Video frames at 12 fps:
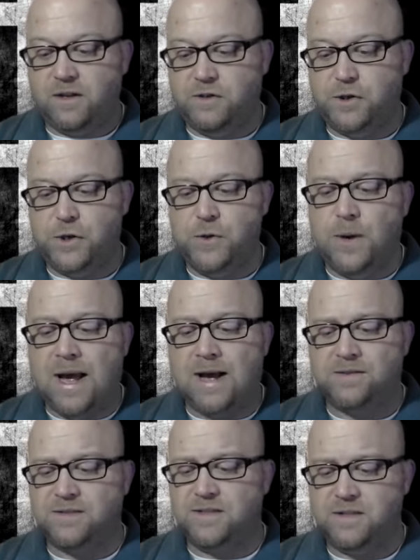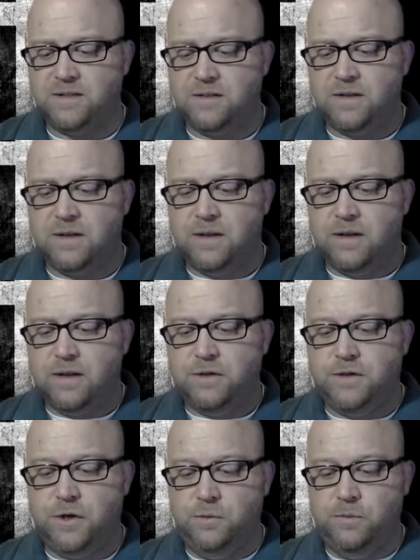Two houses,
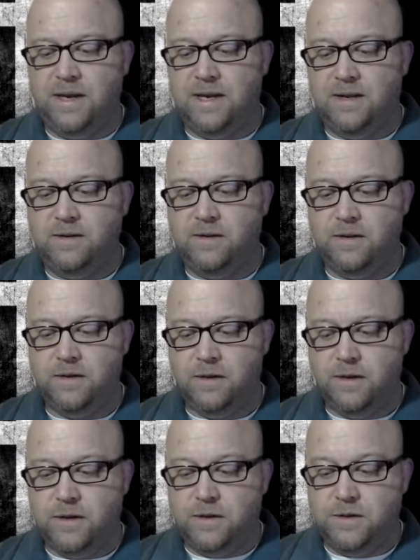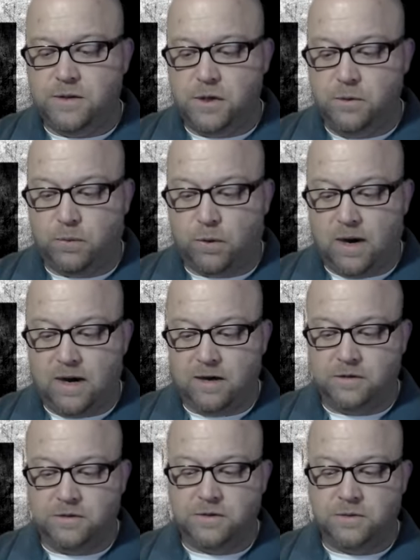two men, two
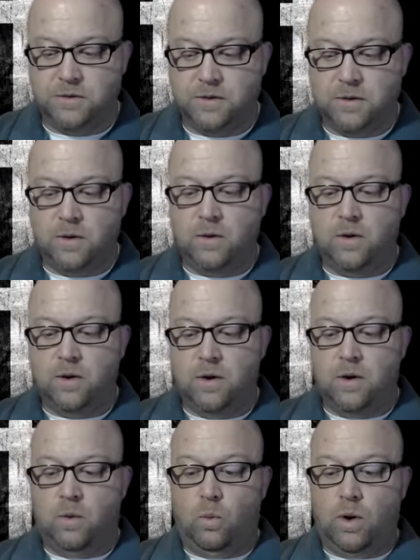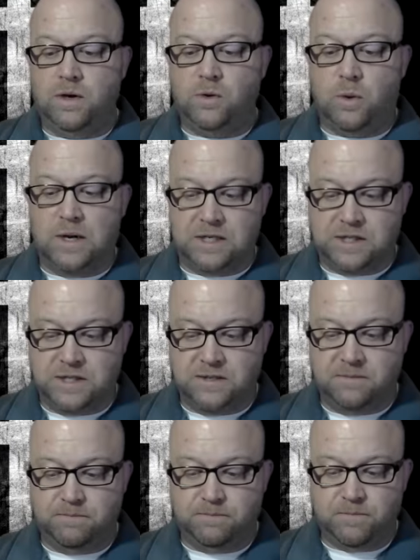prayers. One question.
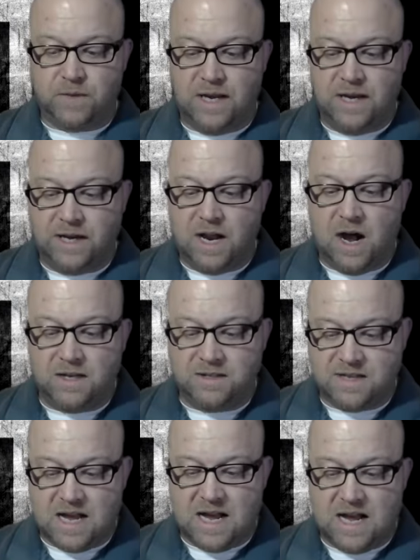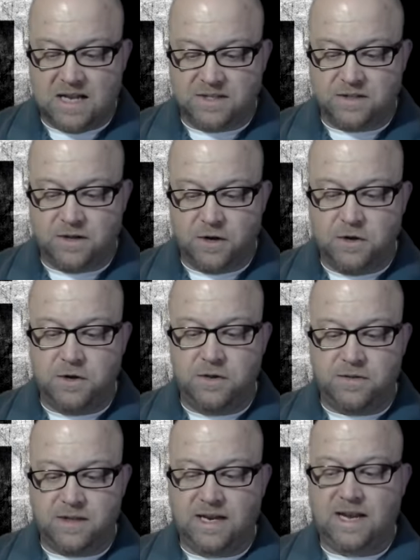In God's eyes, who do you
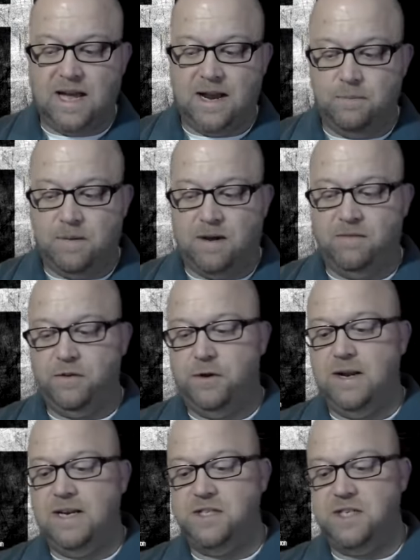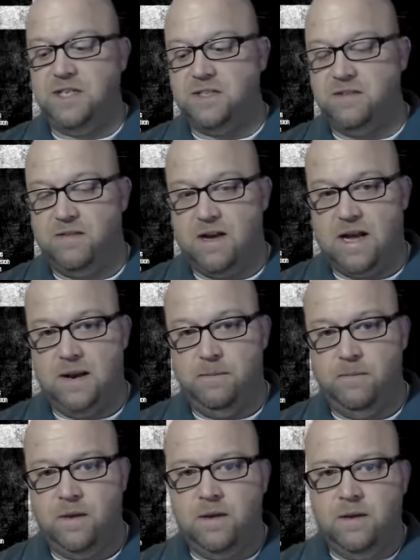think got up off their knees justified?
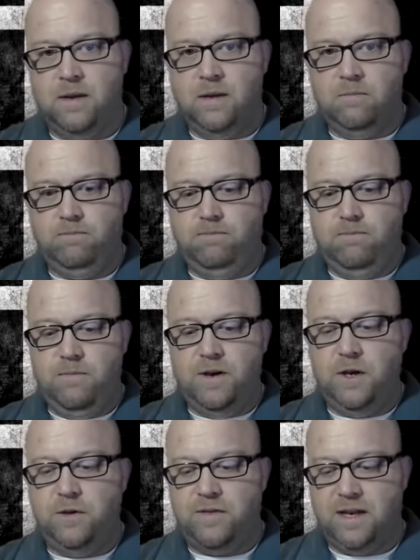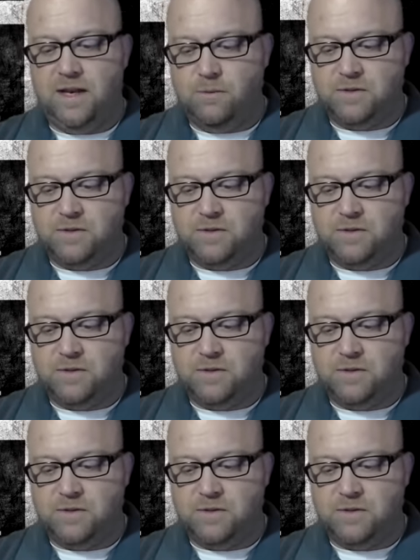Do you think it